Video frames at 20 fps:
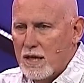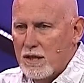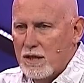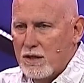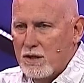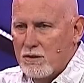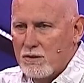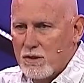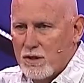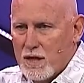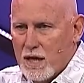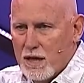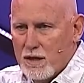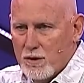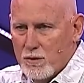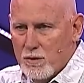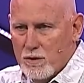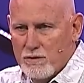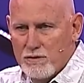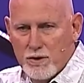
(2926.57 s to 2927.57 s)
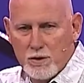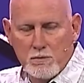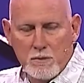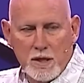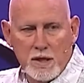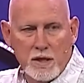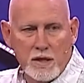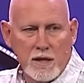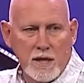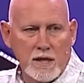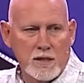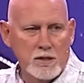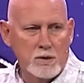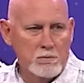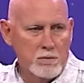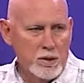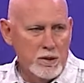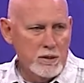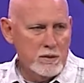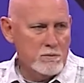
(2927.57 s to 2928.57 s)
you look out your rearview mirror and you're
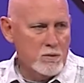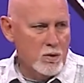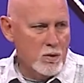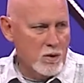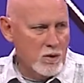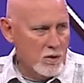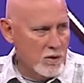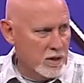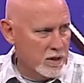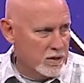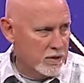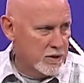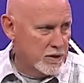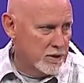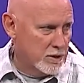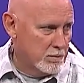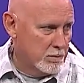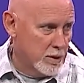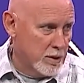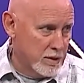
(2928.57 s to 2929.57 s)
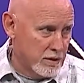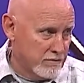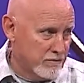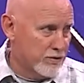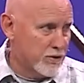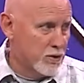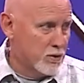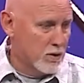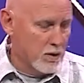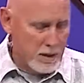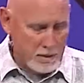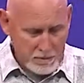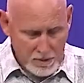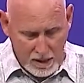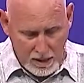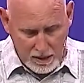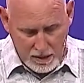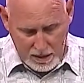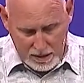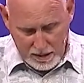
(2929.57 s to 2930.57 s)
burning more oil than you're burning fuel, I'm
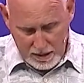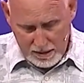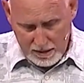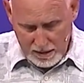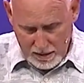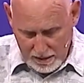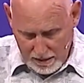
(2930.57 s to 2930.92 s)
telling you.